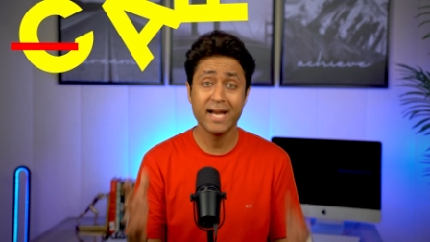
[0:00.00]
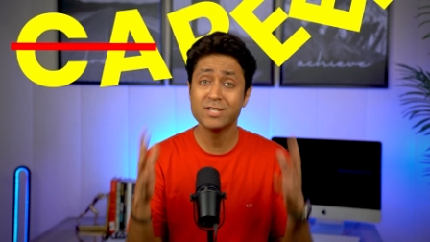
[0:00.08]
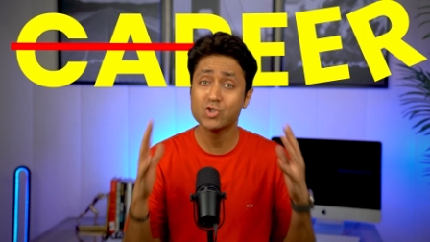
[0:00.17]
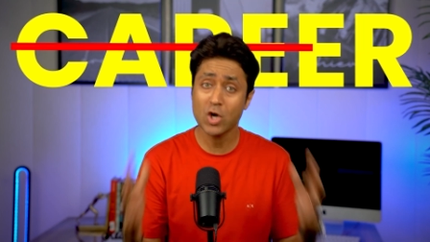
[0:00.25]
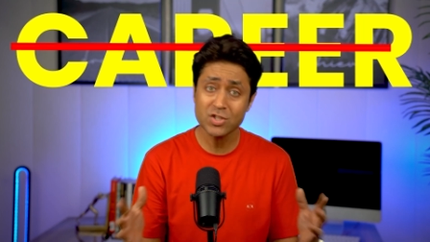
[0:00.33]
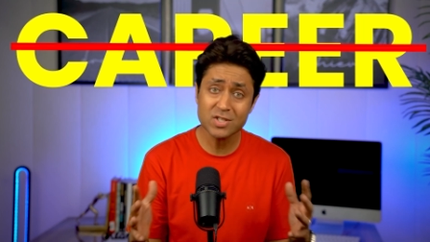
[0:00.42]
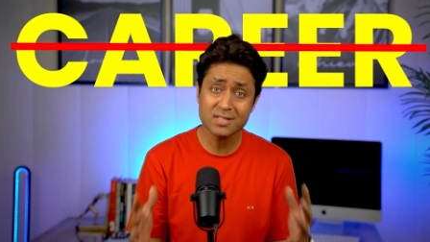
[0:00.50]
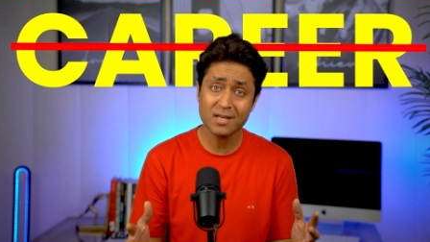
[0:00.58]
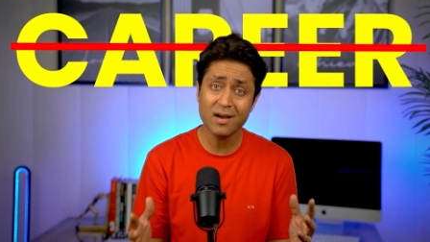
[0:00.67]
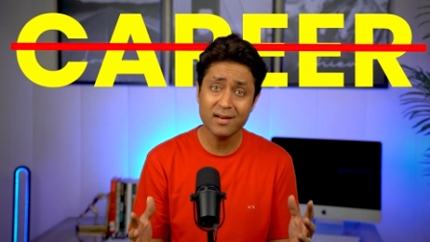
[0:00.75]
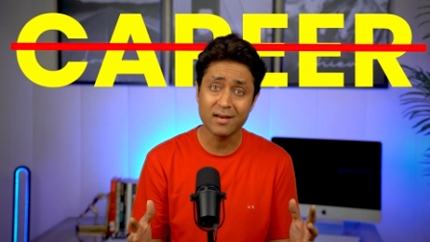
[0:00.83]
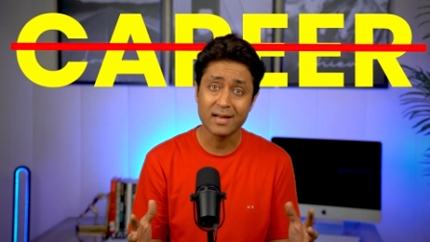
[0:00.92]
It is not just
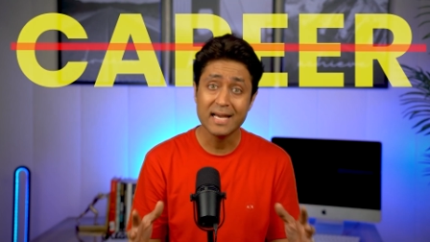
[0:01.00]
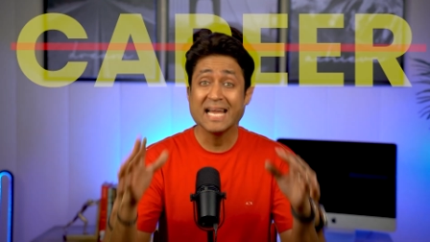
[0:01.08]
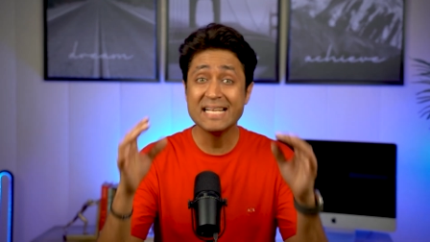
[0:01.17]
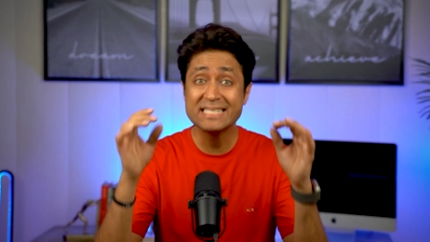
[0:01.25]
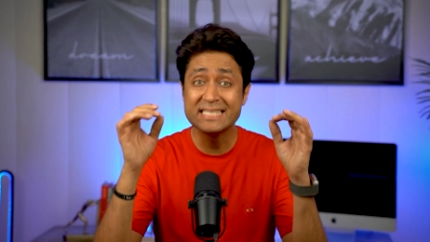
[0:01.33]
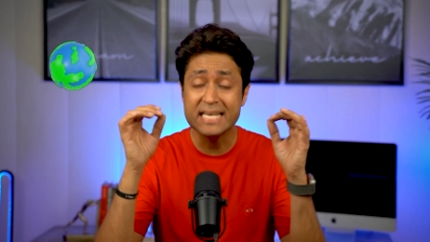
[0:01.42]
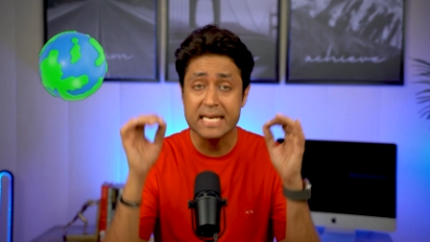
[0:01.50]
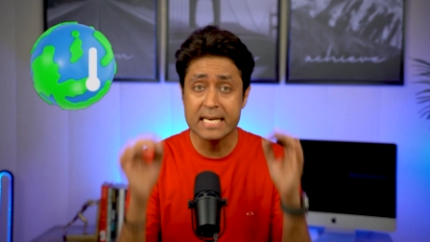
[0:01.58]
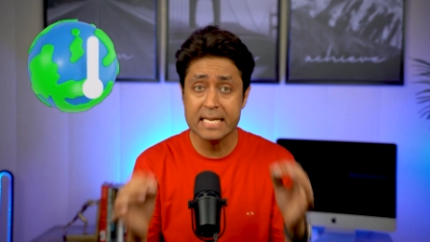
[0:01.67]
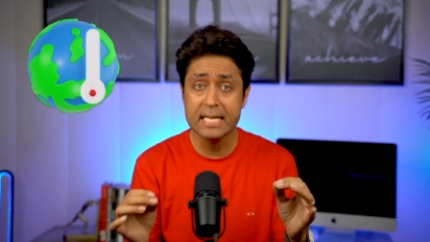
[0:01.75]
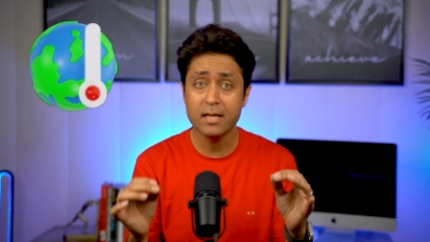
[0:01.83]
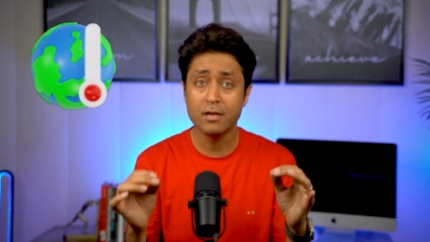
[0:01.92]
a career, it's the
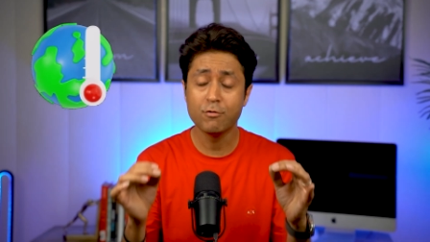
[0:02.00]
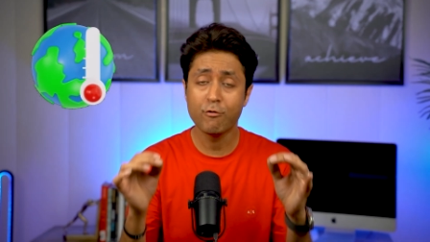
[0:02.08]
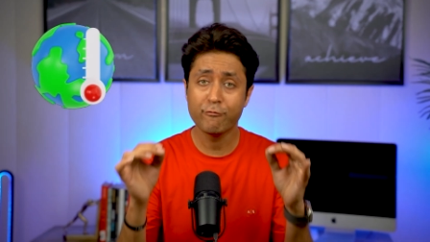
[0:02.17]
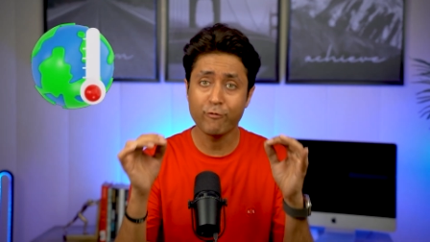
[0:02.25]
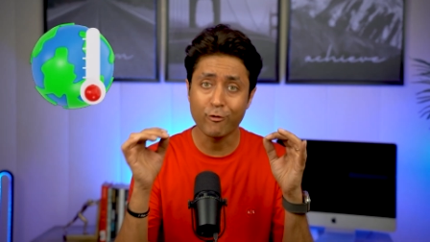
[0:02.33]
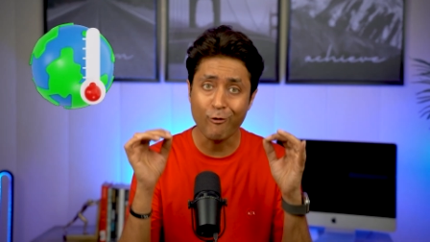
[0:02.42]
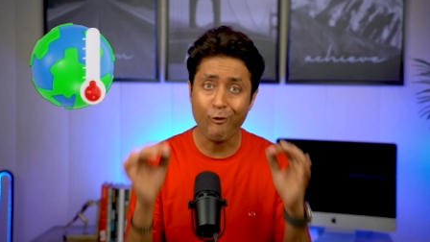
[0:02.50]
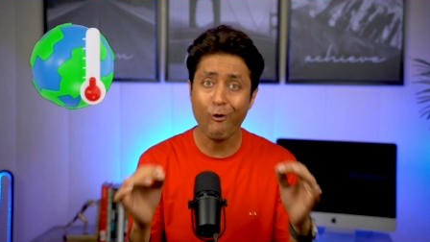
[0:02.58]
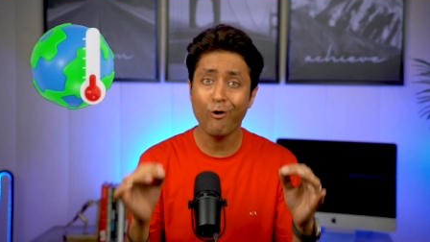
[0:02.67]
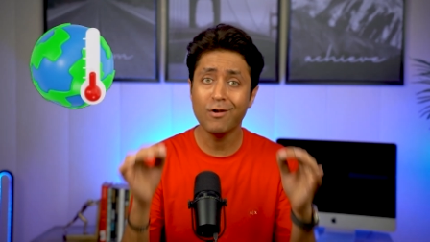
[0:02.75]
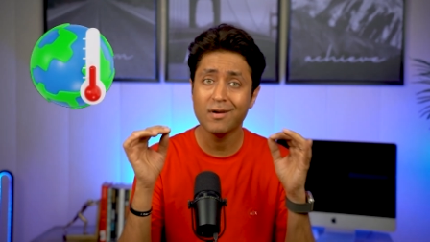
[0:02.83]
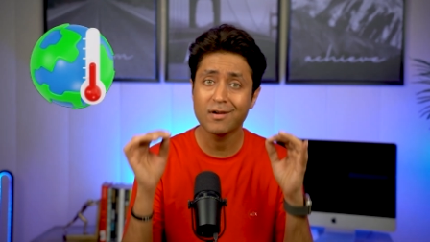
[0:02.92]
need for
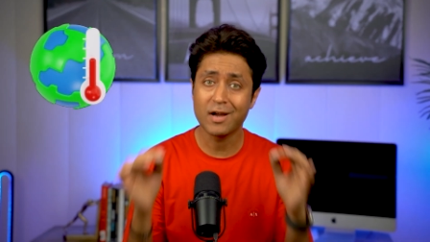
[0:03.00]
all